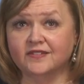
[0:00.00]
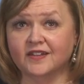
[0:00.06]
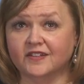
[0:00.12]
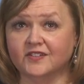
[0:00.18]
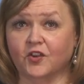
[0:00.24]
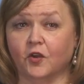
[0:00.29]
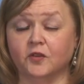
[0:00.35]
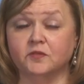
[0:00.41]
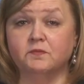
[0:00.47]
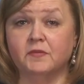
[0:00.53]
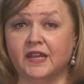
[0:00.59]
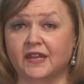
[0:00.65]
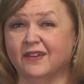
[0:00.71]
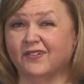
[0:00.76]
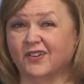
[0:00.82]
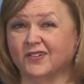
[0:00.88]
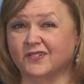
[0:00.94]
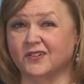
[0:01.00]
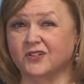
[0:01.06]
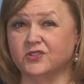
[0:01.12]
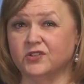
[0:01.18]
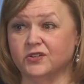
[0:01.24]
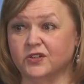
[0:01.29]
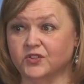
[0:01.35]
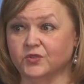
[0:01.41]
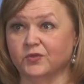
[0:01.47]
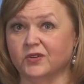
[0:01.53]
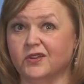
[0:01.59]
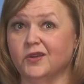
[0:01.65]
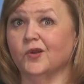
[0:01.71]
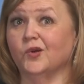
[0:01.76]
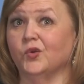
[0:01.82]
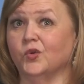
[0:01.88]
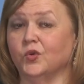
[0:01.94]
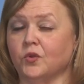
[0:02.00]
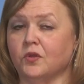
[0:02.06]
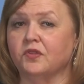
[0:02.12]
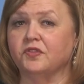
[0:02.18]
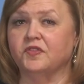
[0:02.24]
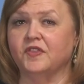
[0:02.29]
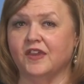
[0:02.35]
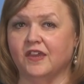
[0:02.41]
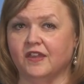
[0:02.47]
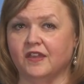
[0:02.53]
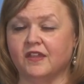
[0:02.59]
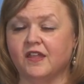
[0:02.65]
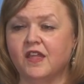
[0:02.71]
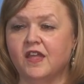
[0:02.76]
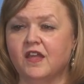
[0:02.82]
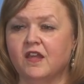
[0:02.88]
That's called metacognition. It's really a cool thing.